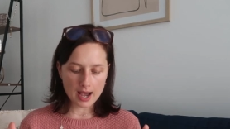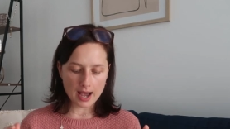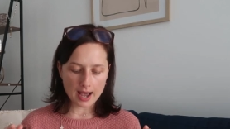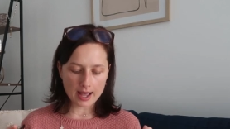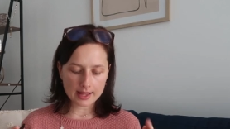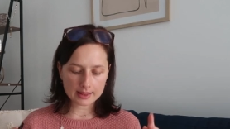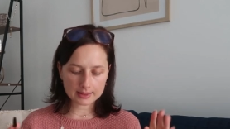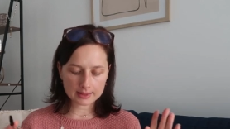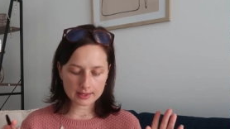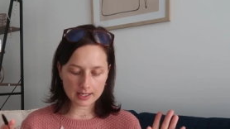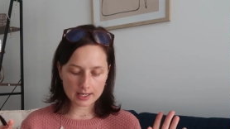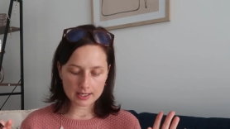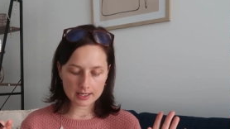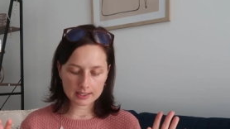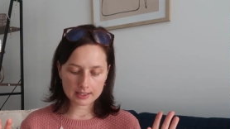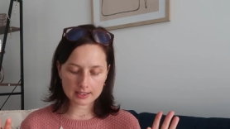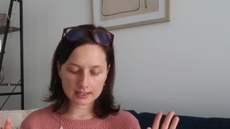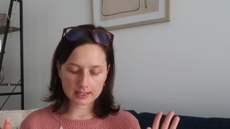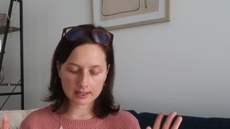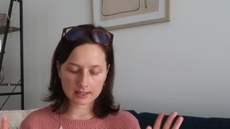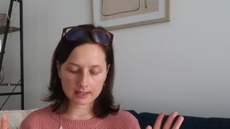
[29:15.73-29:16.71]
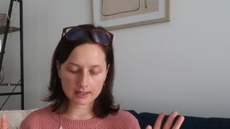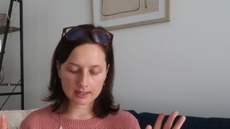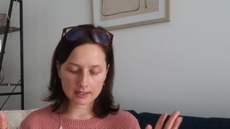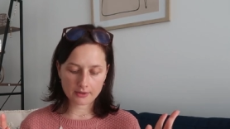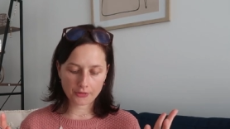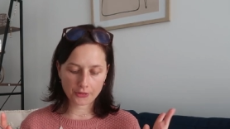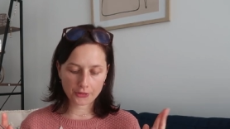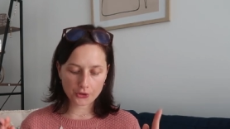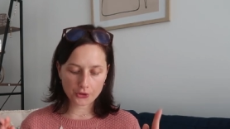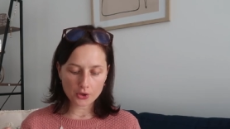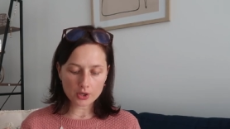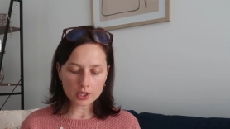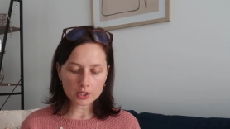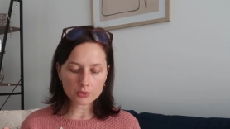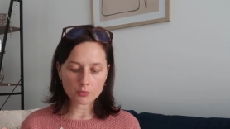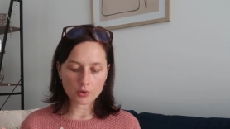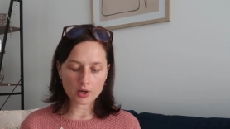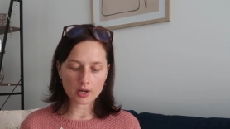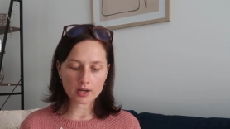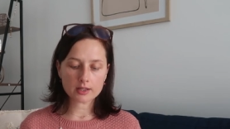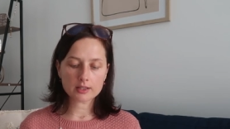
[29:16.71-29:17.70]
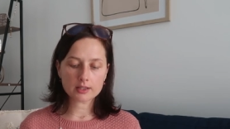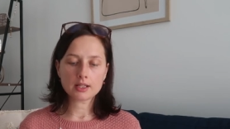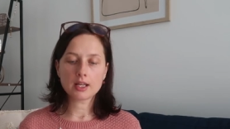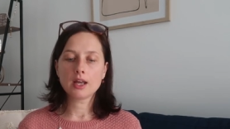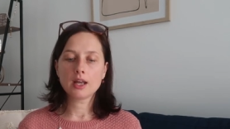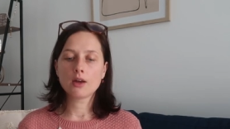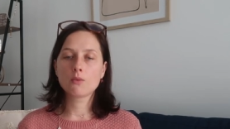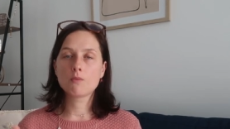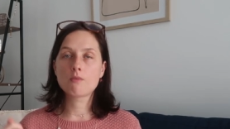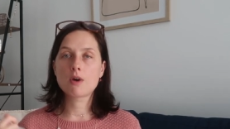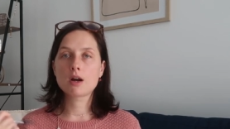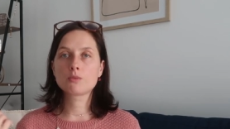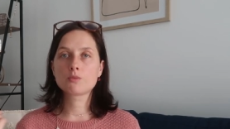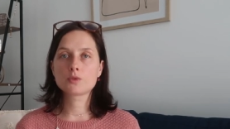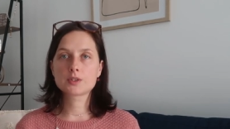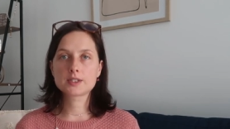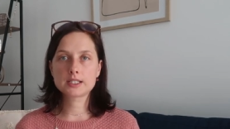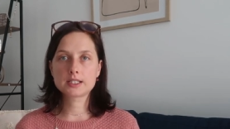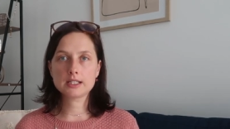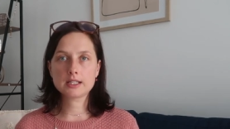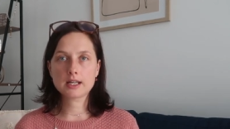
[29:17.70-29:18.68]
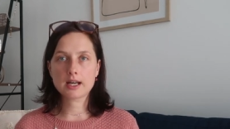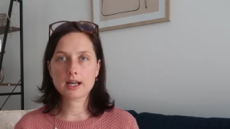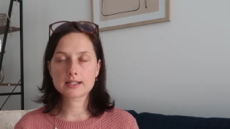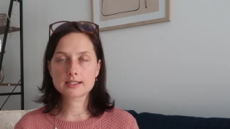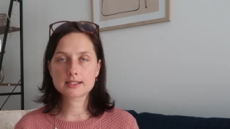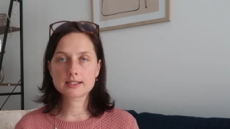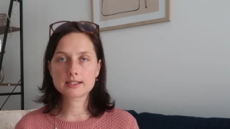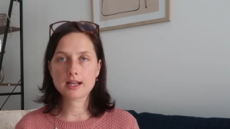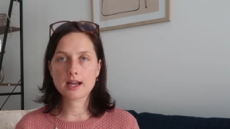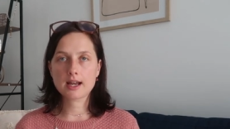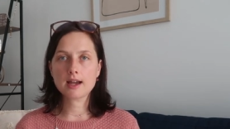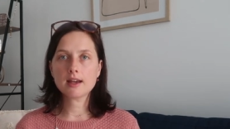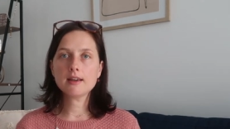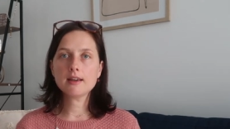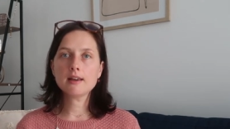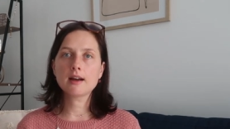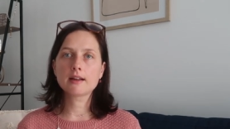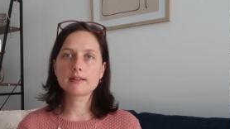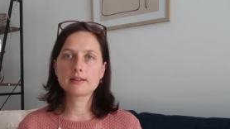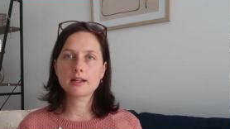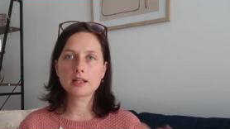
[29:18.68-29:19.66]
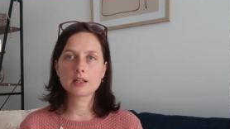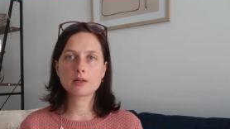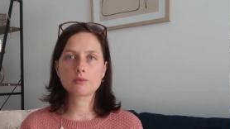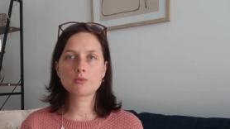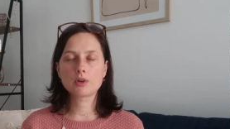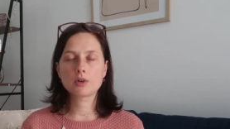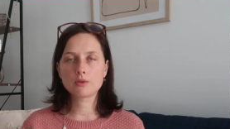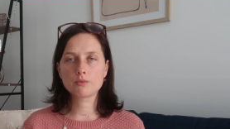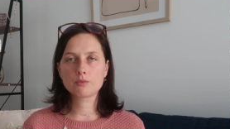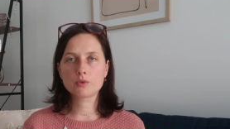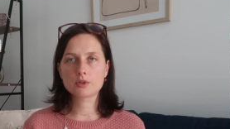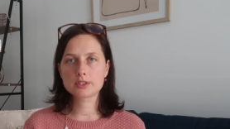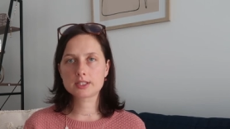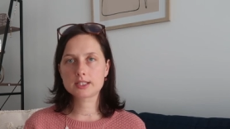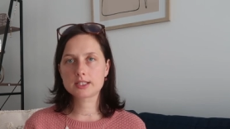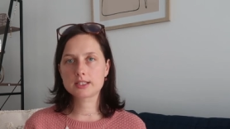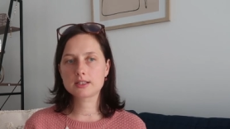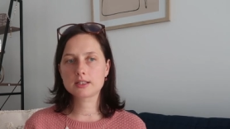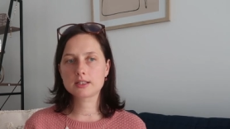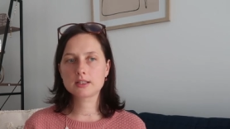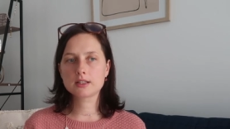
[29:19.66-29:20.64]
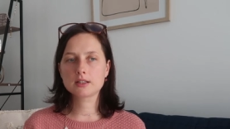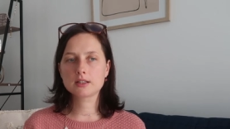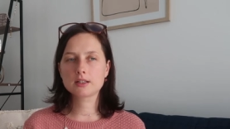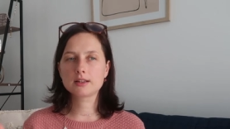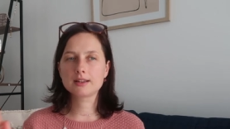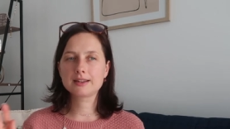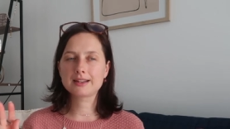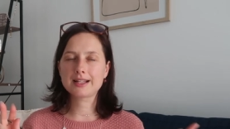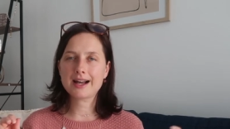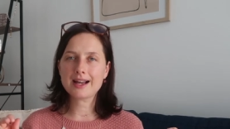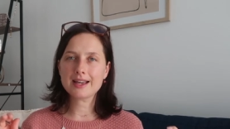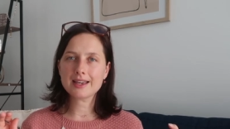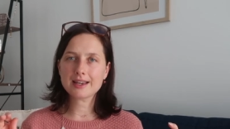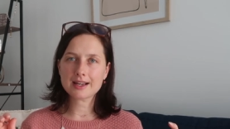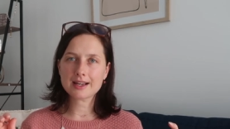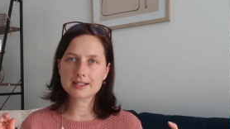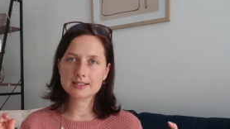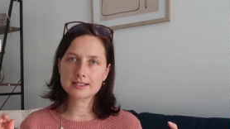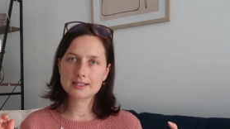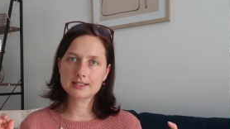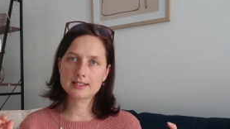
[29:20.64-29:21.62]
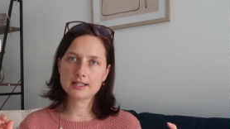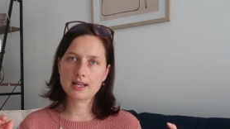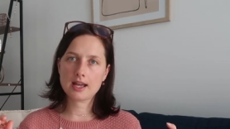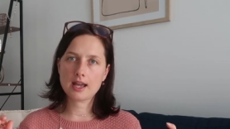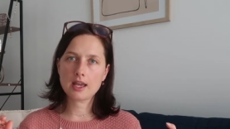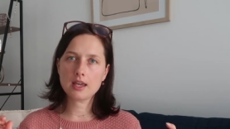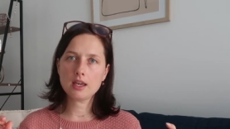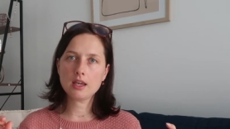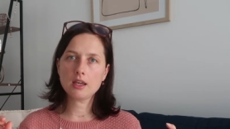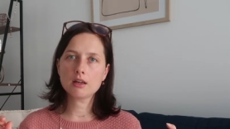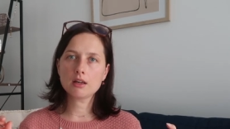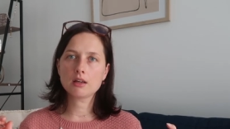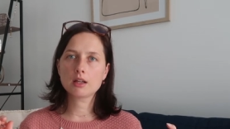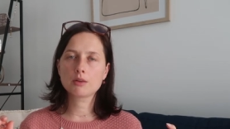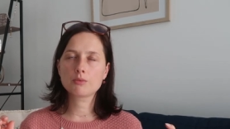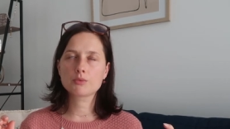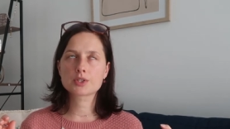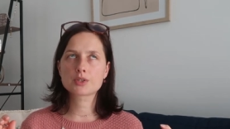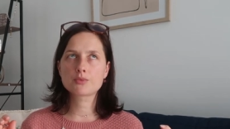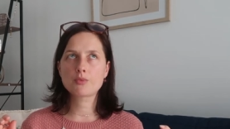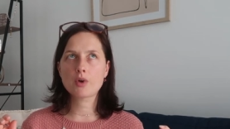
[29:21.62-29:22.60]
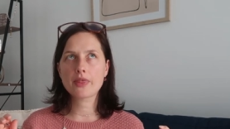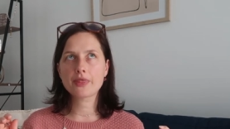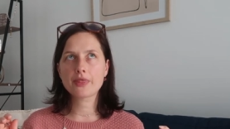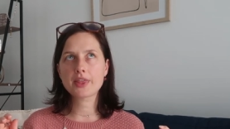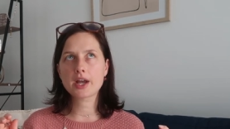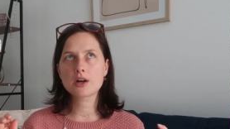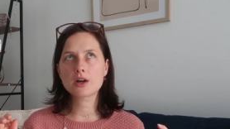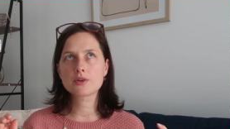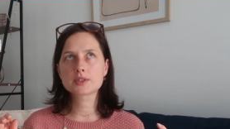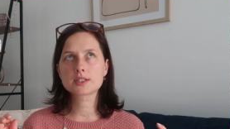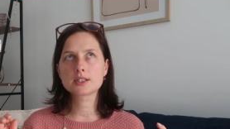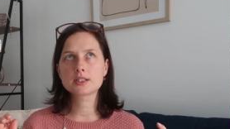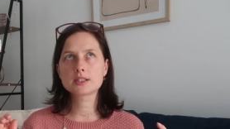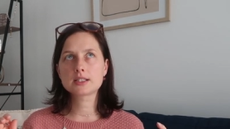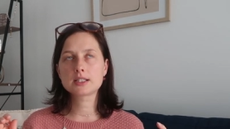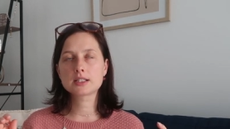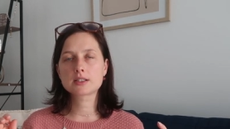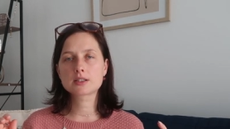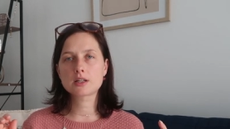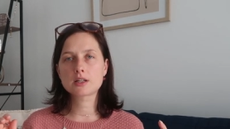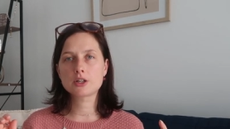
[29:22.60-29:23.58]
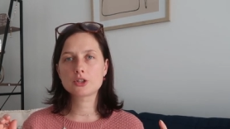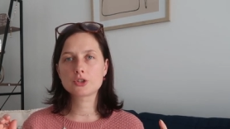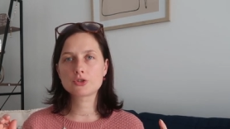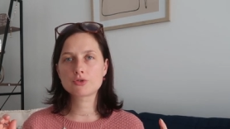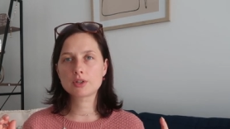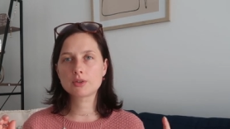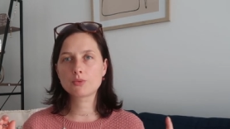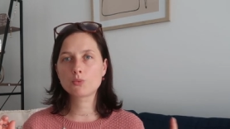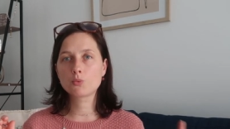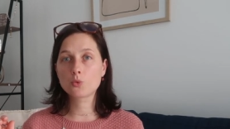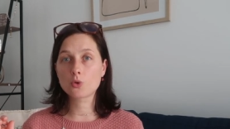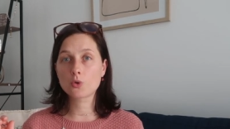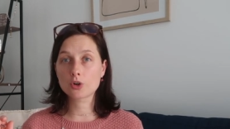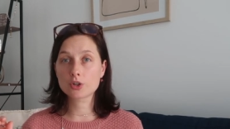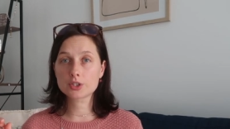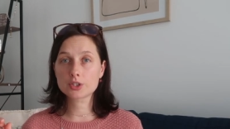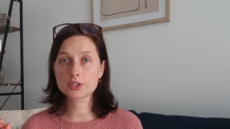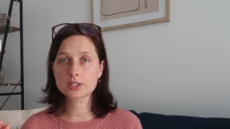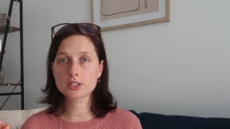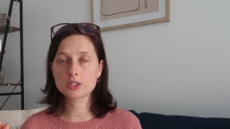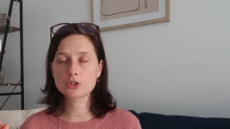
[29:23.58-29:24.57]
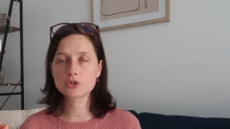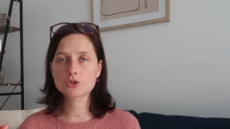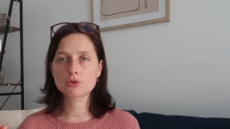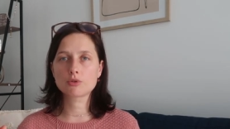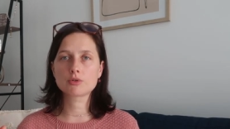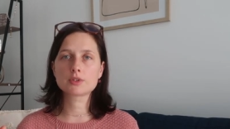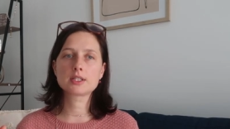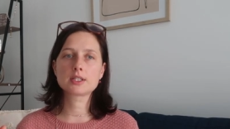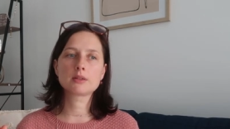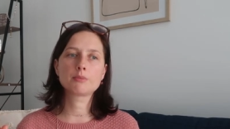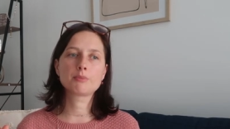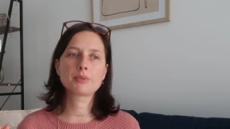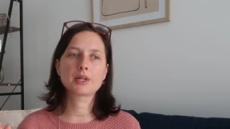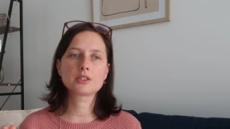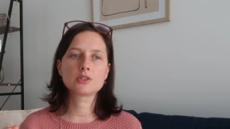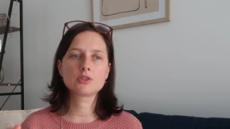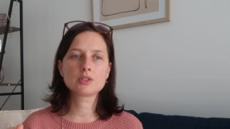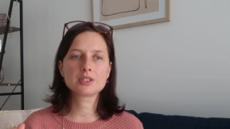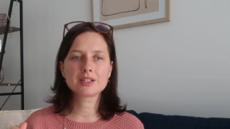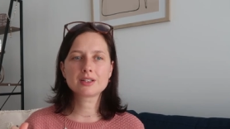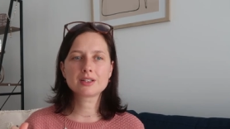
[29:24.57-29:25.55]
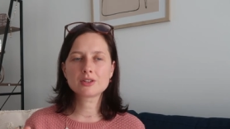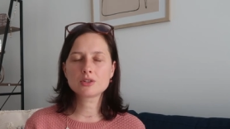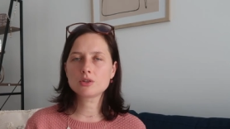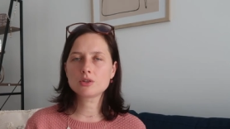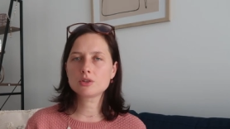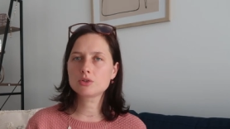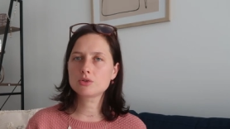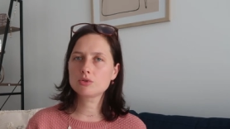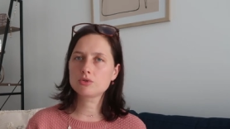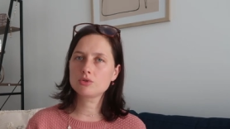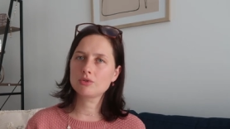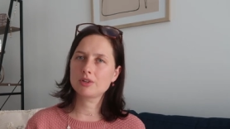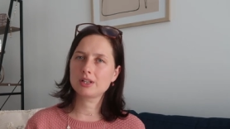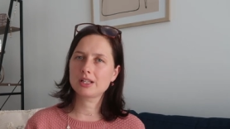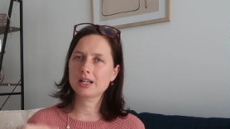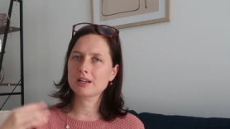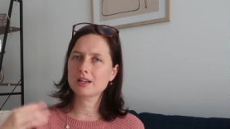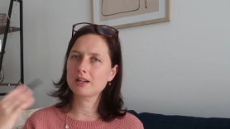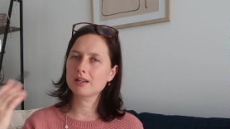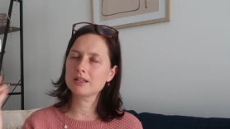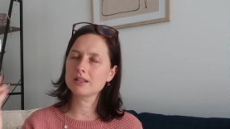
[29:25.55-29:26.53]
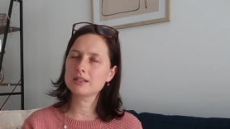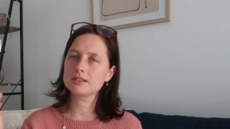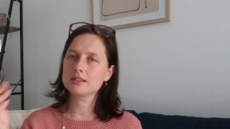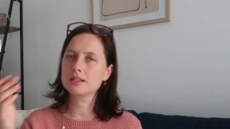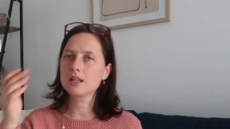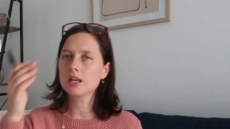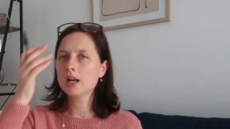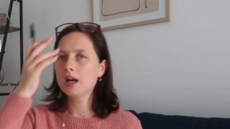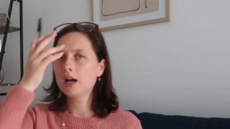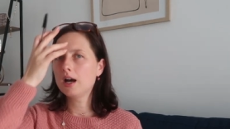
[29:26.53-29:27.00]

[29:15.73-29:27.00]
And then the third one, one was essay, another one was Like essay, it was one thousand six hundred words in total, but you didn't need to do like an in,